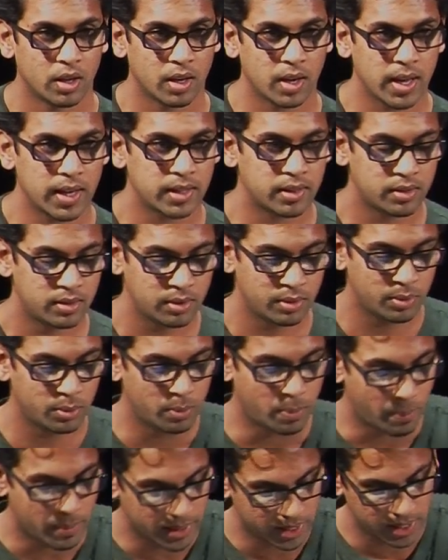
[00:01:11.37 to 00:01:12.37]
I'd like
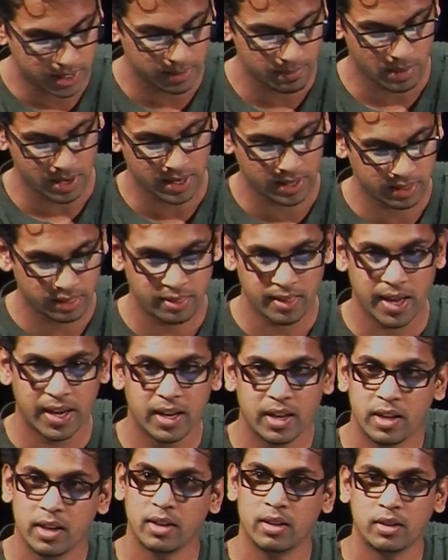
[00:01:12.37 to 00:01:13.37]
to begin by
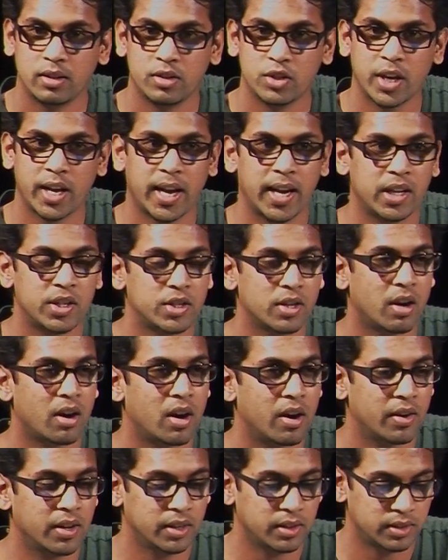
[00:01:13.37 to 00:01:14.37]
thanking
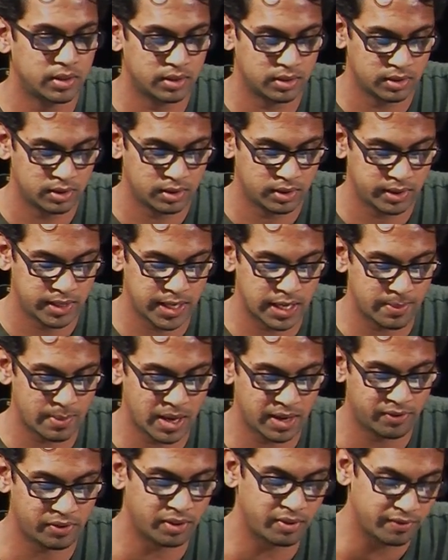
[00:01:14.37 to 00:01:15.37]
JHR and
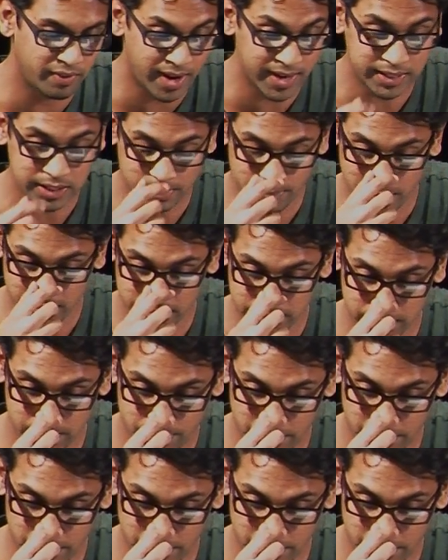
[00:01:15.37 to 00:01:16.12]
TMA for inviting me to